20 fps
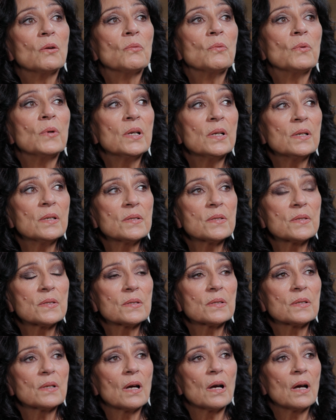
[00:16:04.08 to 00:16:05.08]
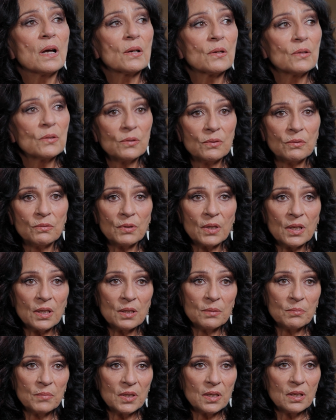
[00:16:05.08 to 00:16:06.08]
whereas I could ring
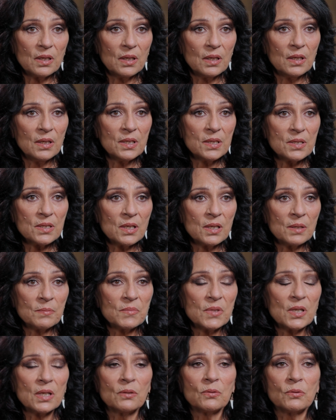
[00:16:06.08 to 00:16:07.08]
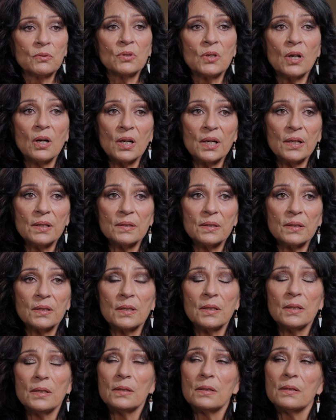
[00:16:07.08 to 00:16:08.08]
him at any time, day or night,
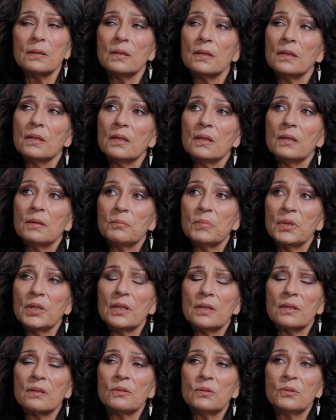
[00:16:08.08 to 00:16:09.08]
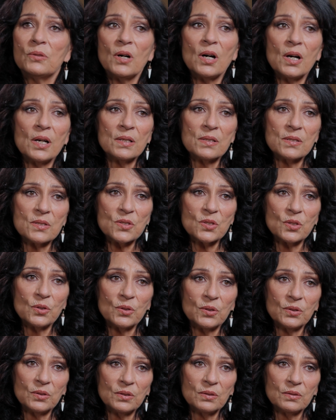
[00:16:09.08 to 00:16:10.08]
and get political guidance
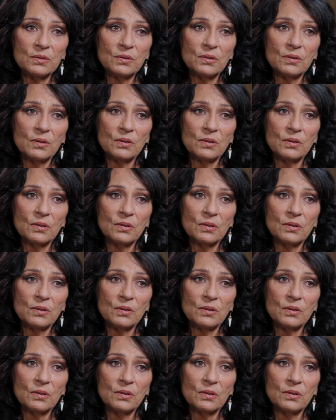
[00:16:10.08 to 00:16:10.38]
on